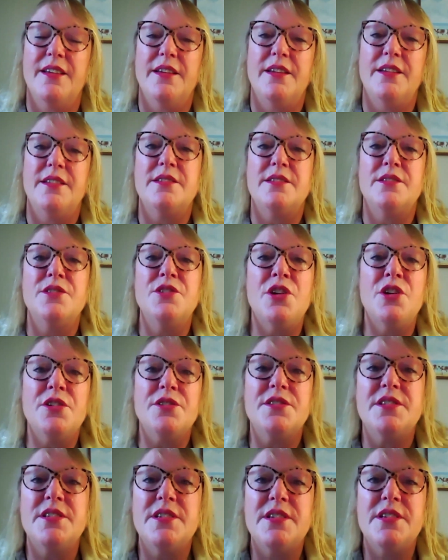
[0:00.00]
It's
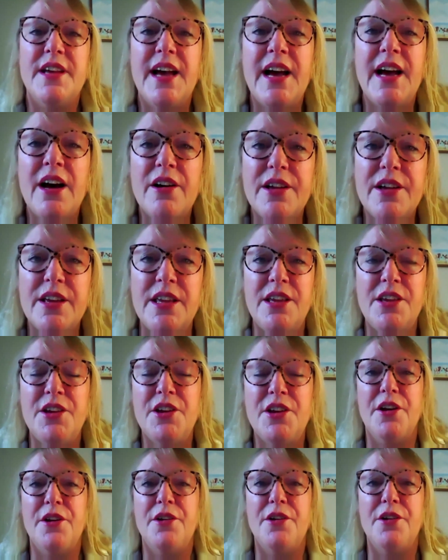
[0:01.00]
not our
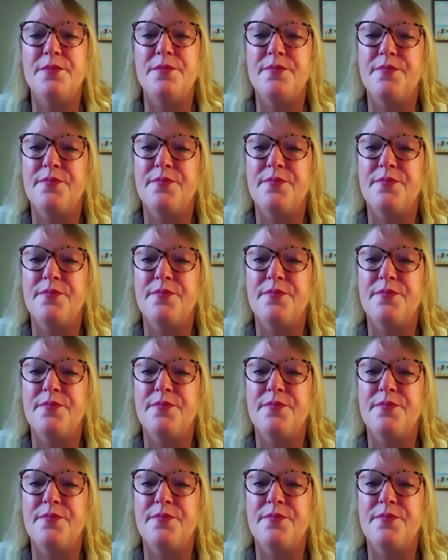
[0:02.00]
ego.